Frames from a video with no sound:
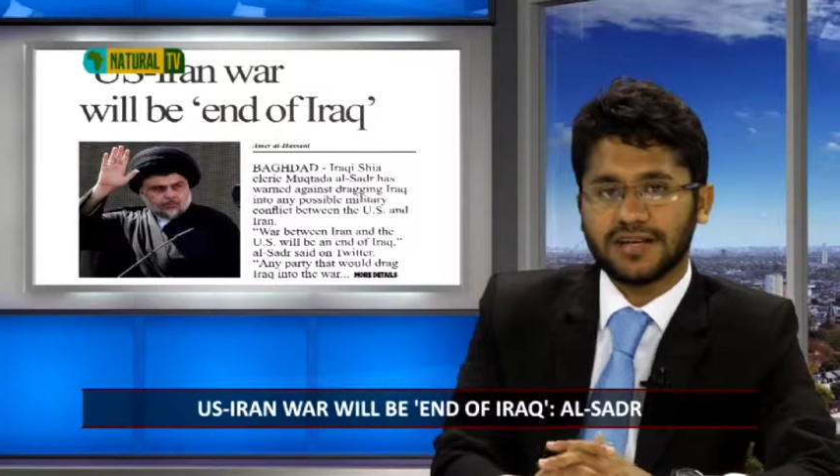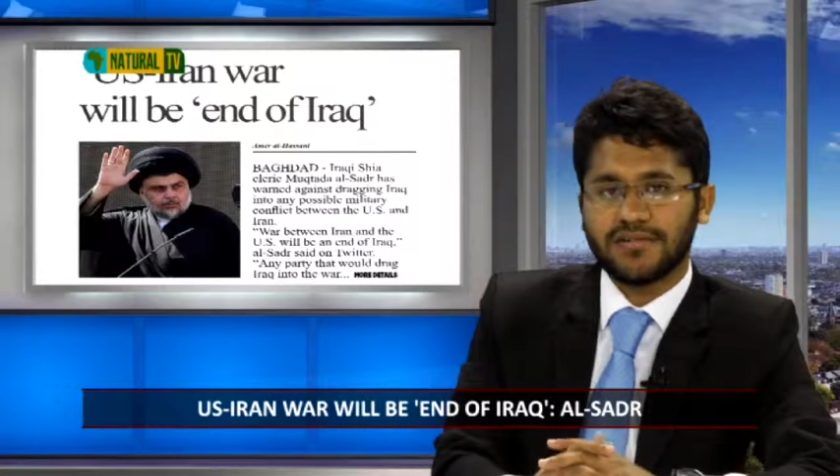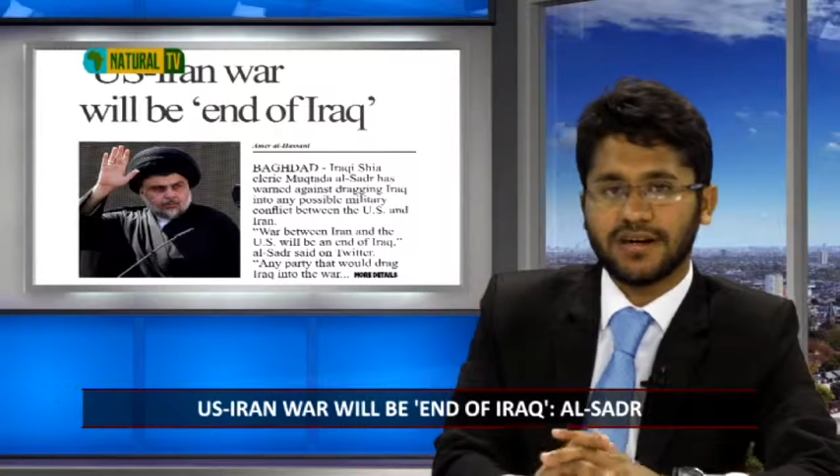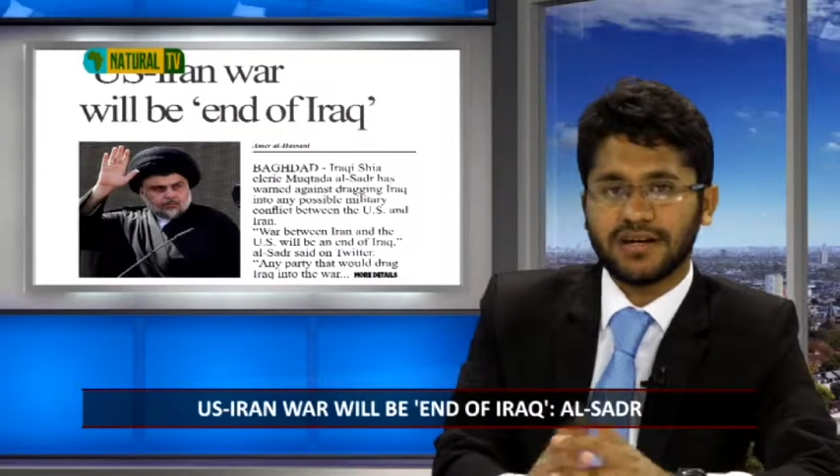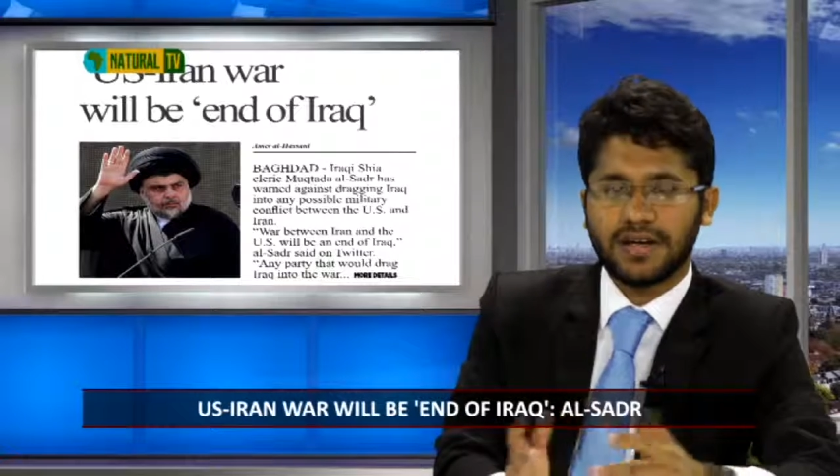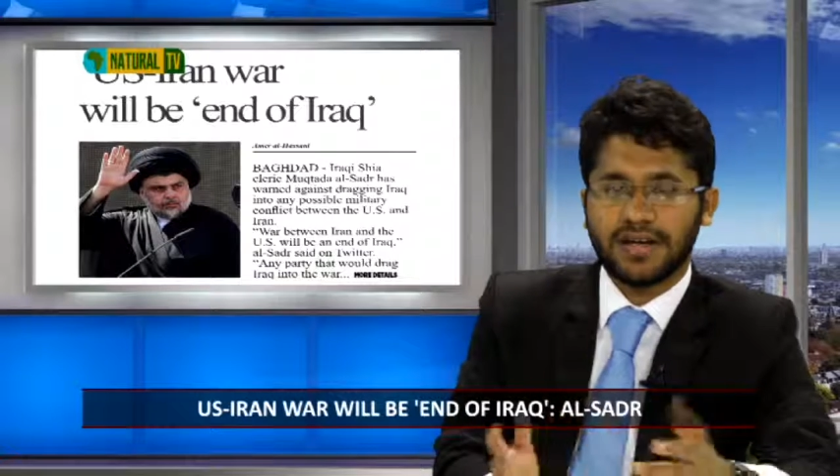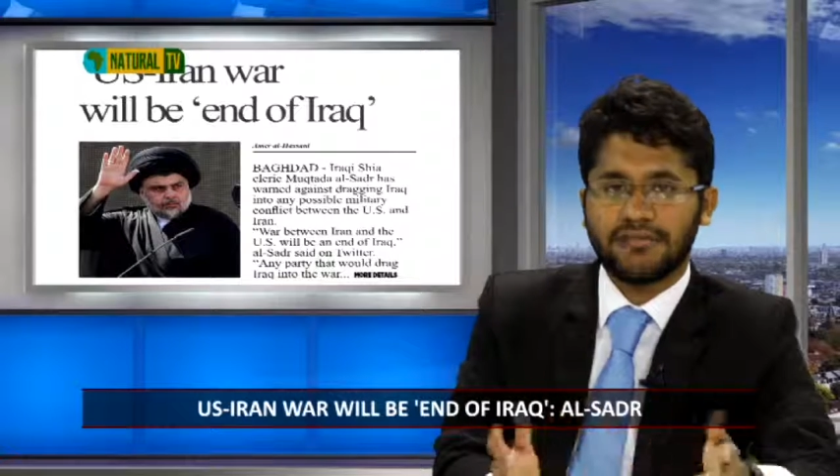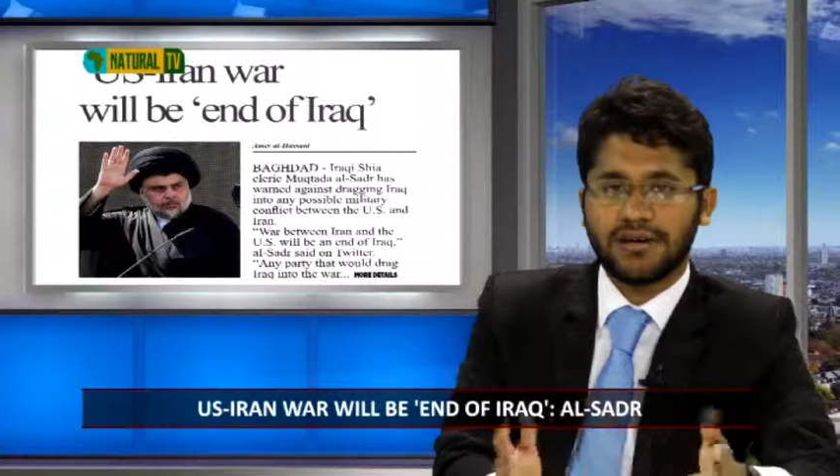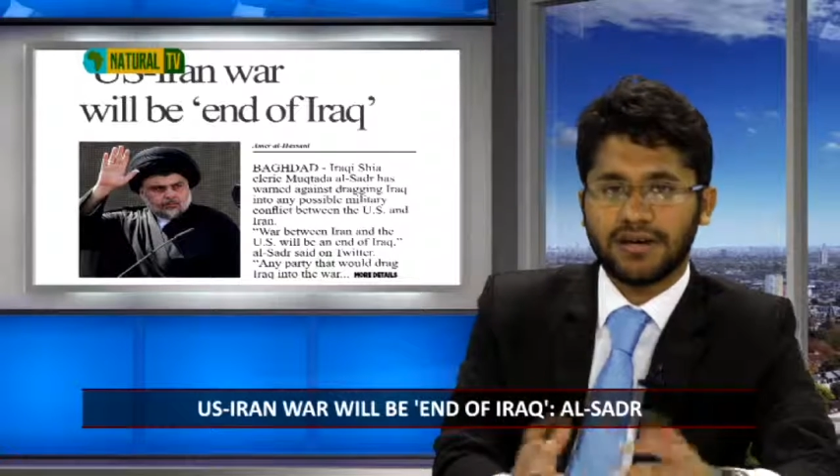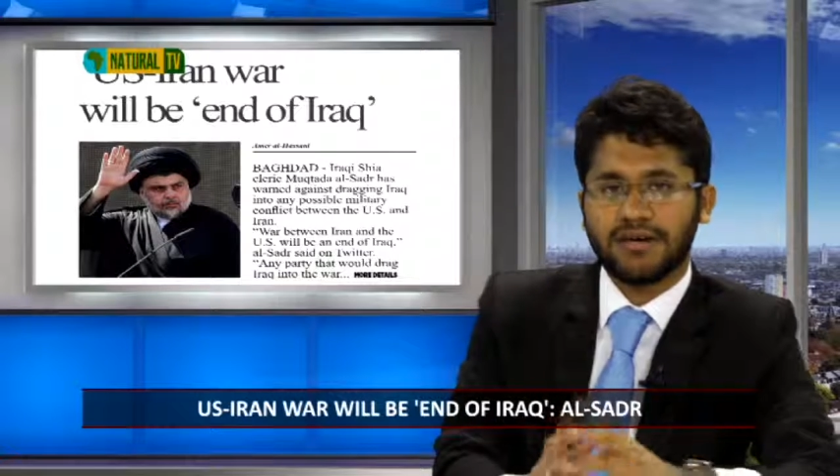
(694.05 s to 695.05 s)

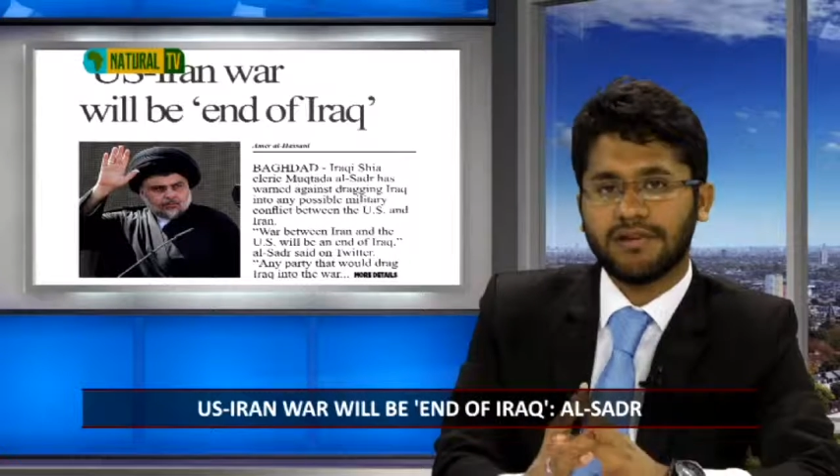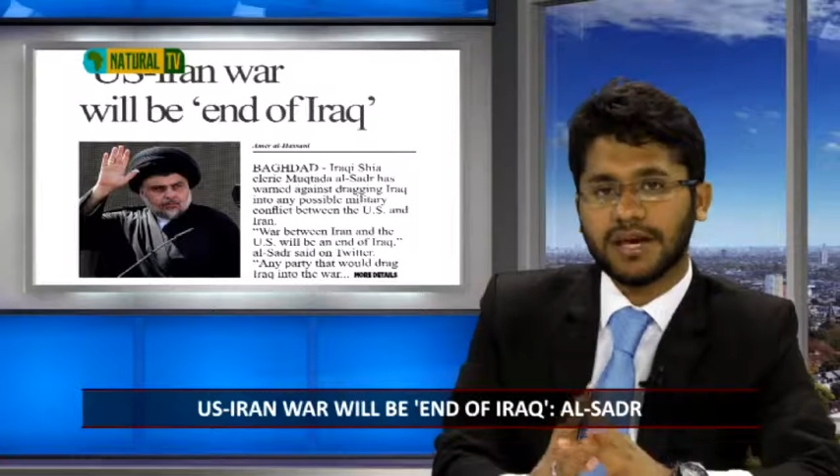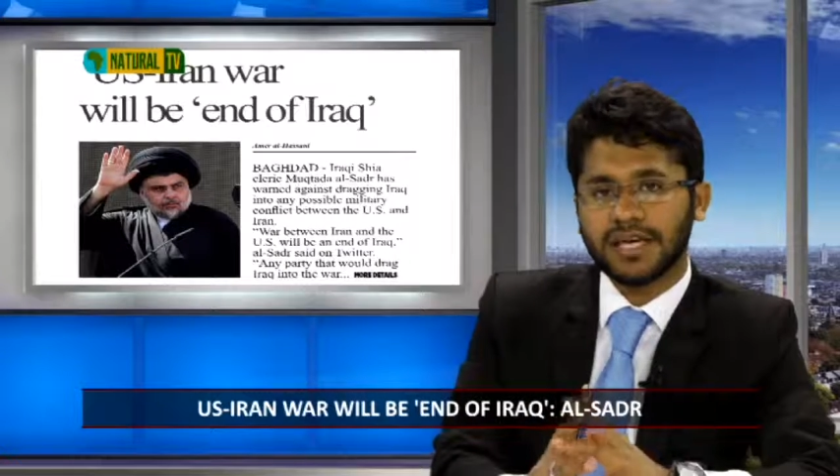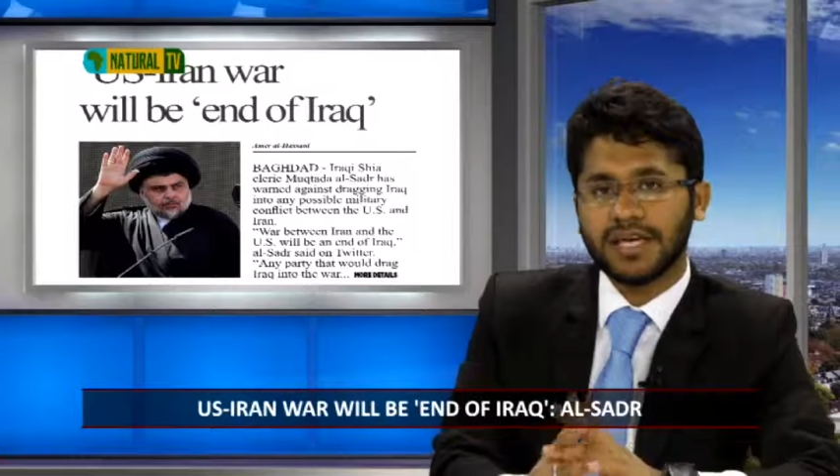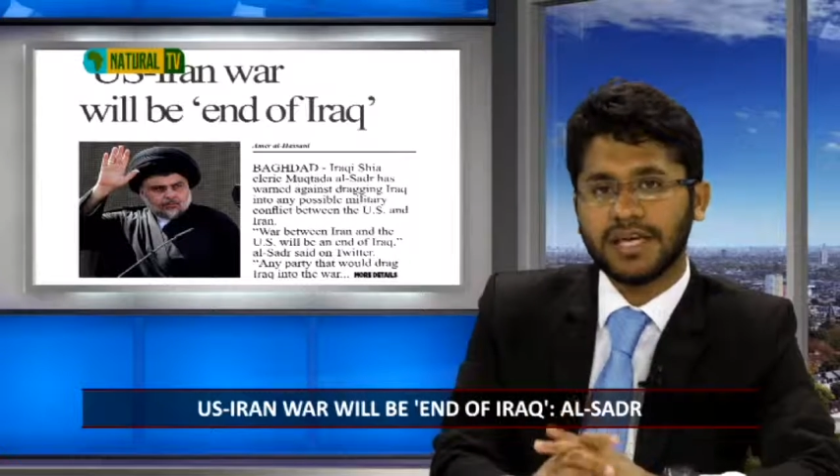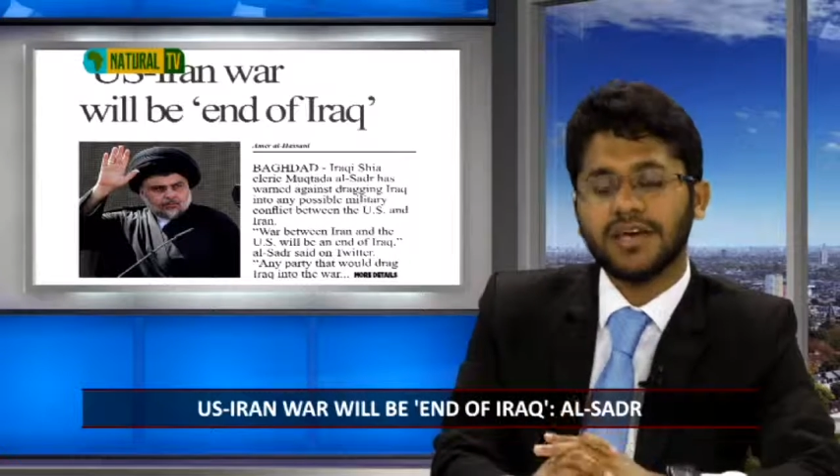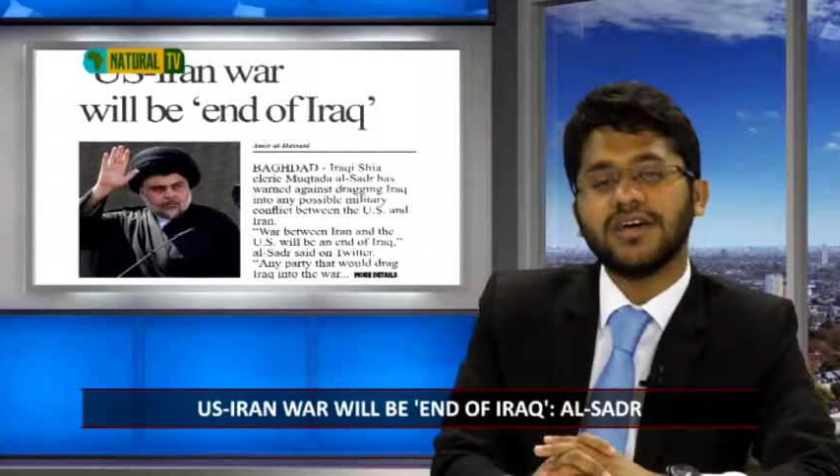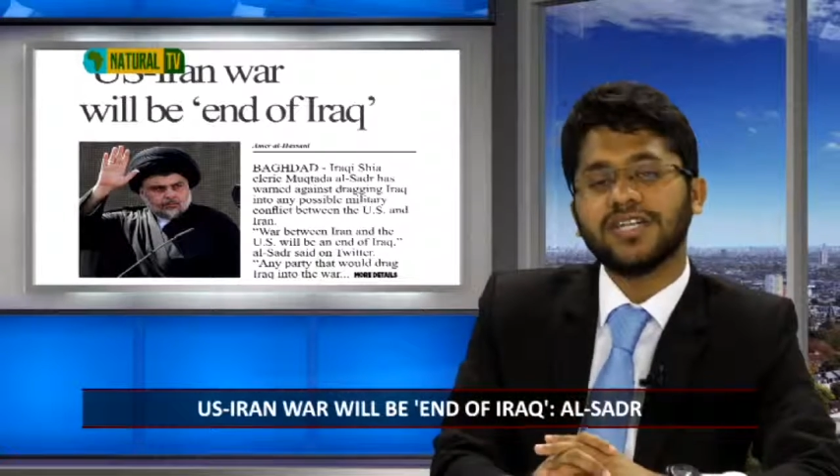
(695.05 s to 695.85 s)
Iraqi